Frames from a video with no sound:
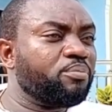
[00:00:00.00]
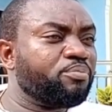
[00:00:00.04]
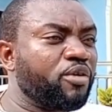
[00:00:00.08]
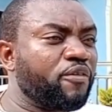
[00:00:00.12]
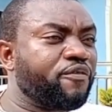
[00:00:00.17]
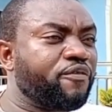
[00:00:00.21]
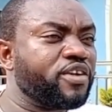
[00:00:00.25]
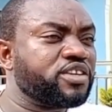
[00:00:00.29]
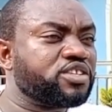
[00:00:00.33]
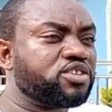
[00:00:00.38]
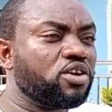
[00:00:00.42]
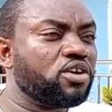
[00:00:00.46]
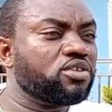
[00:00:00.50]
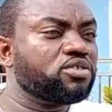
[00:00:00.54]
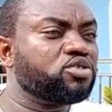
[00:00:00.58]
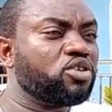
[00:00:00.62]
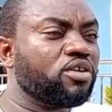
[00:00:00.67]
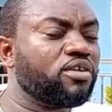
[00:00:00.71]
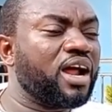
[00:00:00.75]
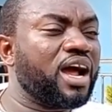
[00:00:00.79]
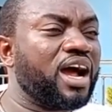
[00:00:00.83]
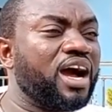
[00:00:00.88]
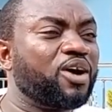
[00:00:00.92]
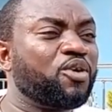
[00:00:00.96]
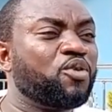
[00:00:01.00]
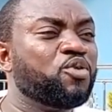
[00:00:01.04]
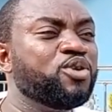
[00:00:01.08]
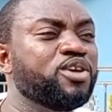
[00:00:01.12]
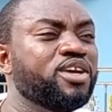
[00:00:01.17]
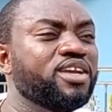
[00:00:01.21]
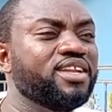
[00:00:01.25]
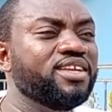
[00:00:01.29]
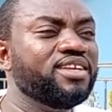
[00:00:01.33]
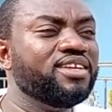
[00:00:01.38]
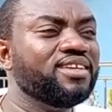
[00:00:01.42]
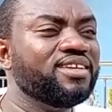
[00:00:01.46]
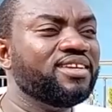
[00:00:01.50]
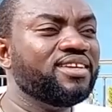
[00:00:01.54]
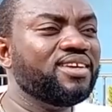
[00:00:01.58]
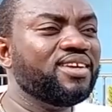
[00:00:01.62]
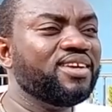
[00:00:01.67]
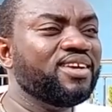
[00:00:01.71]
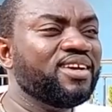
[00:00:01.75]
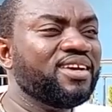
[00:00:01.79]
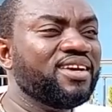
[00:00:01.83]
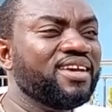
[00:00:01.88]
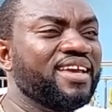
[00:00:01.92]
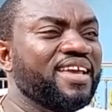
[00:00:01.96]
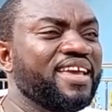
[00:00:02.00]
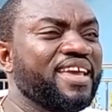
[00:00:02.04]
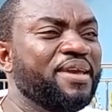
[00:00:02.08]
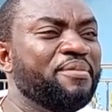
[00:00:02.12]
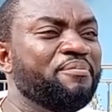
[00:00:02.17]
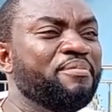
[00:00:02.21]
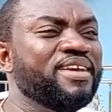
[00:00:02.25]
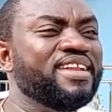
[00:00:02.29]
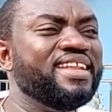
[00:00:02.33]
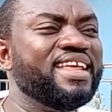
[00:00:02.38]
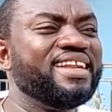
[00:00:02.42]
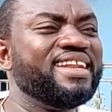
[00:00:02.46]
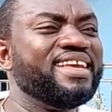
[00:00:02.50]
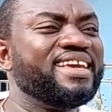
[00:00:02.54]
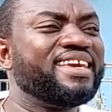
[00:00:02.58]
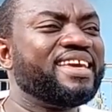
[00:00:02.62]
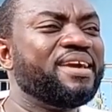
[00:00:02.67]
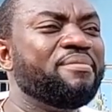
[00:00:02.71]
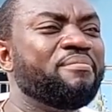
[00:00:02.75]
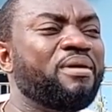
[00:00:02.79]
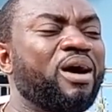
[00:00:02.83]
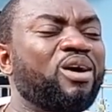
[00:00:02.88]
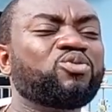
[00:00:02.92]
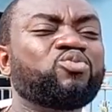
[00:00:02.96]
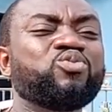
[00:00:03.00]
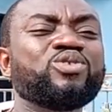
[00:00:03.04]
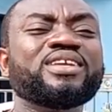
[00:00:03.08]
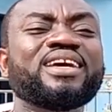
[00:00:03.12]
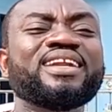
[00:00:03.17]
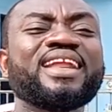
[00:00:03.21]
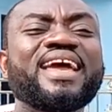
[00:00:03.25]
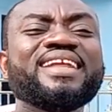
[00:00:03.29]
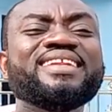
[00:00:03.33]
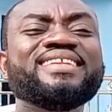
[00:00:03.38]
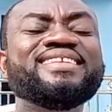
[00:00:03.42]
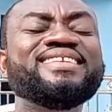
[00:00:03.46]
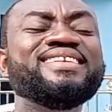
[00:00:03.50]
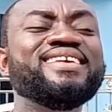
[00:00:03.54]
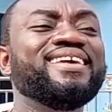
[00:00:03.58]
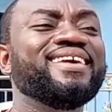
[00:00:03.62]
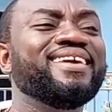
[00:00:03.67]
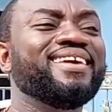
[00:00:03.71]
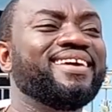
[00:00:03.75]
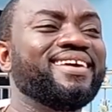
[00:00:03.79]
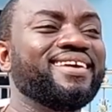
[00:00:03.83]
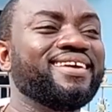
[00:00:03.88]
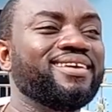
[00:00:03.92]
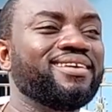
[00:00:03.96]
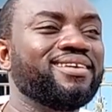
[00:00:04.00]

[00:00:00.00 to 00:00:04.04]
Professor Dora Akuili immediately came out with an idea